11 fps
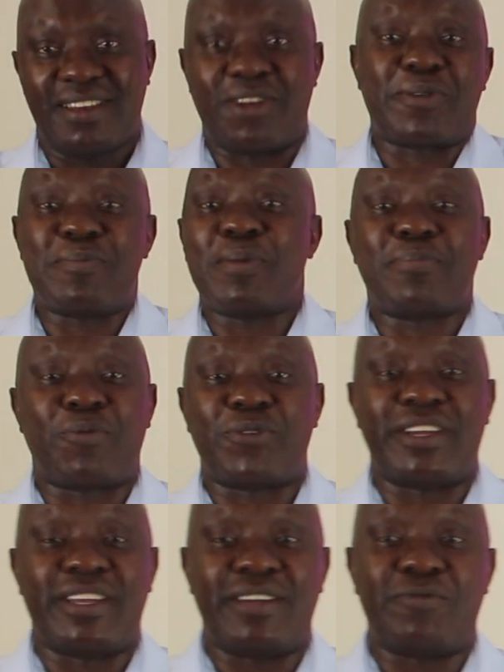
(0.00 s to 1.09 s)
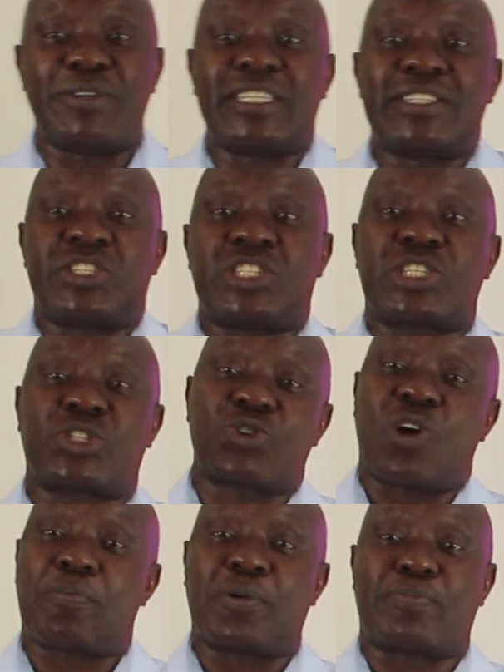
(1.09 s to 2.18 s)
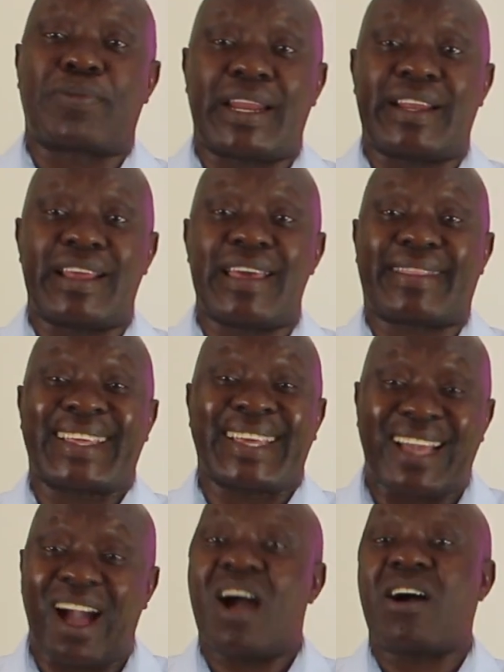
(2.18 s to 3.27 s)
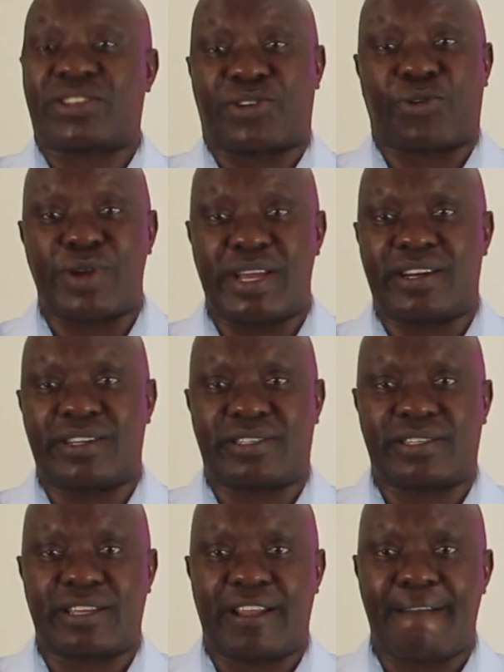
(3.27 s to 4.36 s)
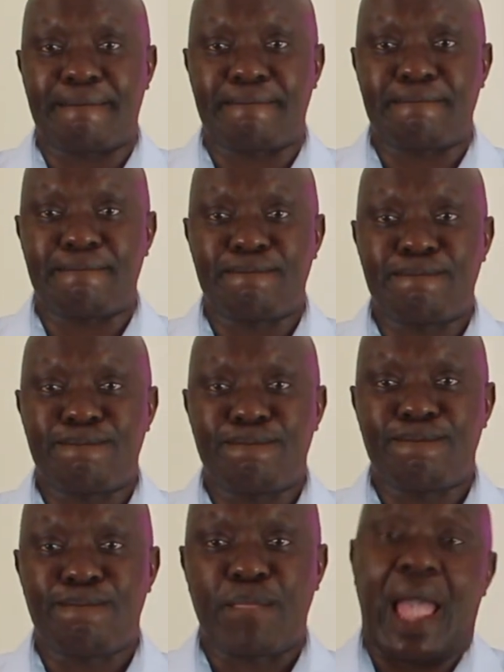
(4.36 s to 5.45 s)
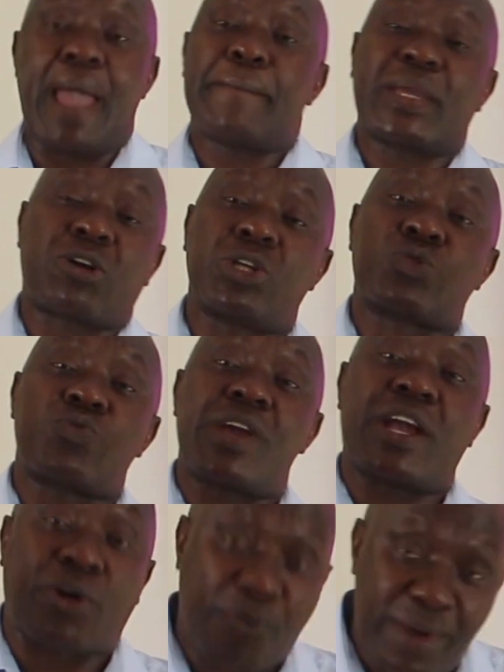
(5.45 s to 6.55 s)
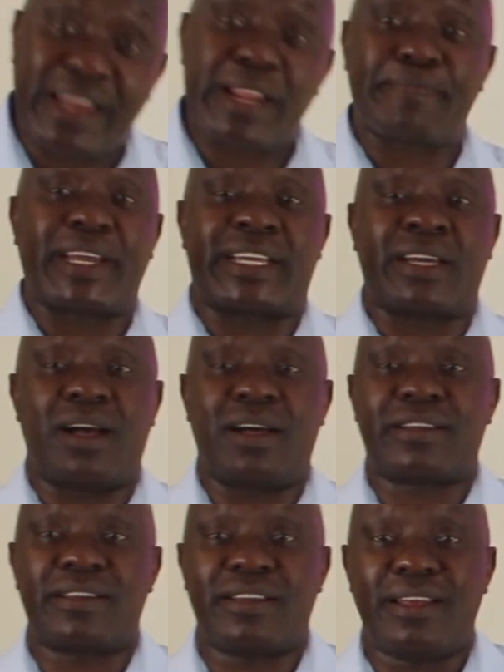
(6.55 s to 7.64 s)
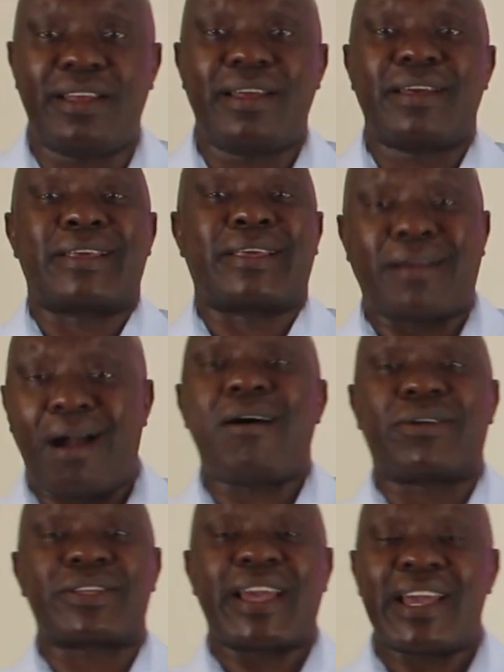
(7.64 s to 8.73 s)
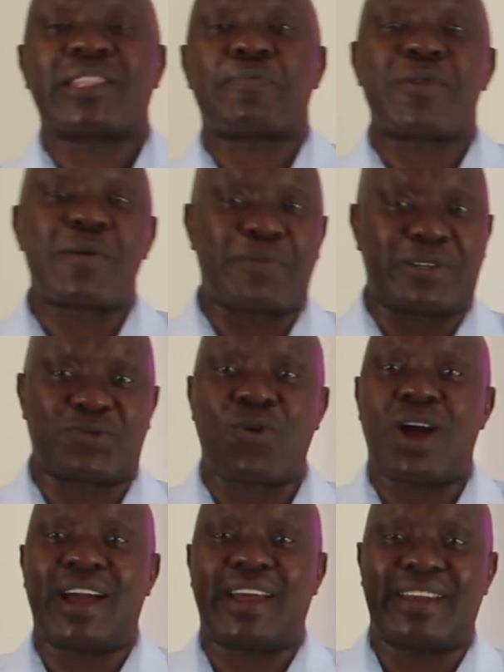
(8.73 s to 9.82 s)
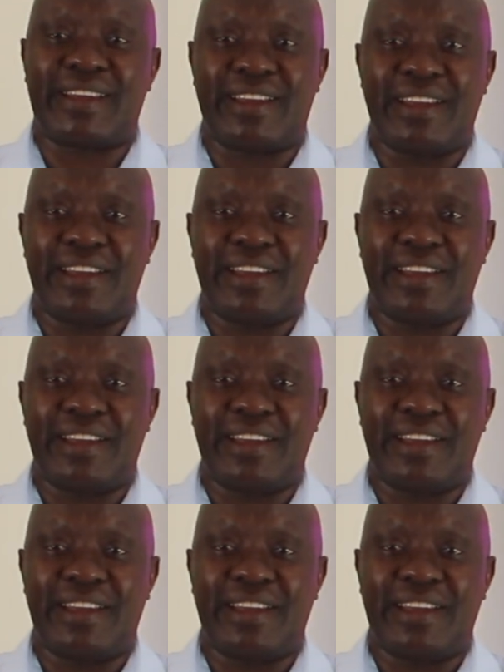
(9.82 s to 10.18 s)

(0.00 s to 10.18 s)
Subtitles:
Now remember, we didn't just show up on planet Earth. God created us. And because we are created by God, God had a purpose why